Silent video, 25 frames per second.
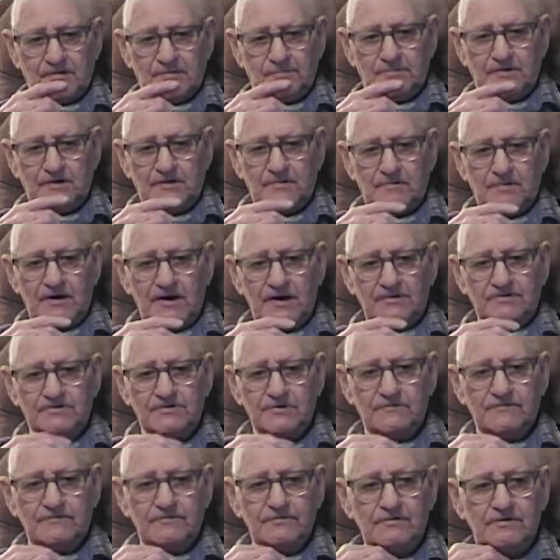been back
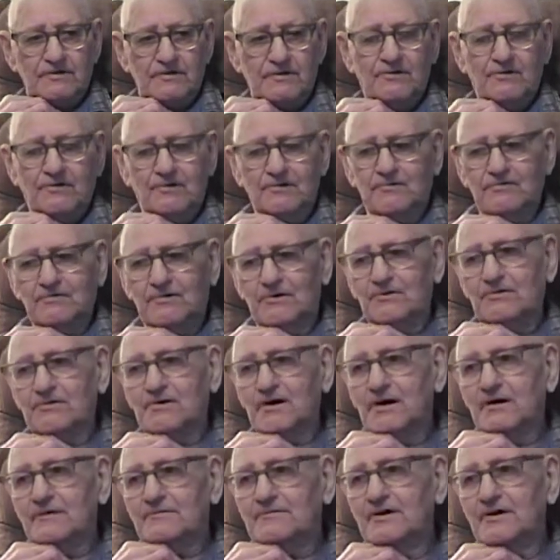so long,
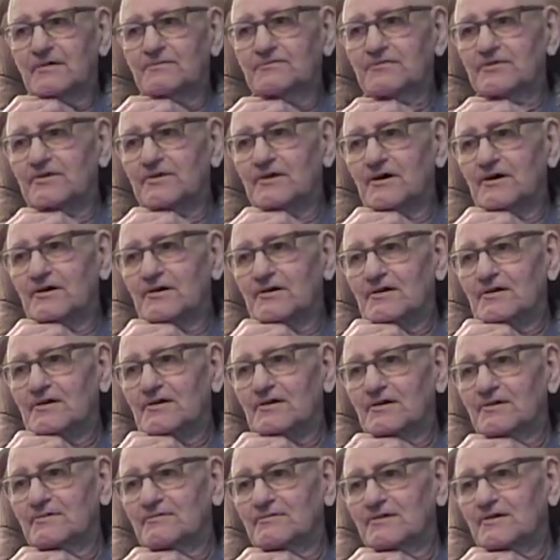I've done forgot a
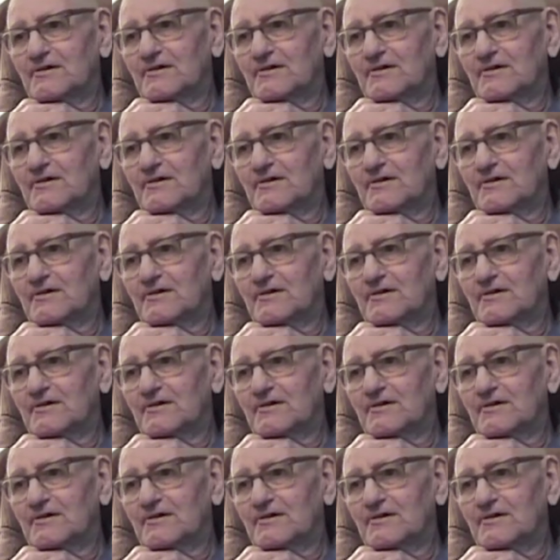lot of it.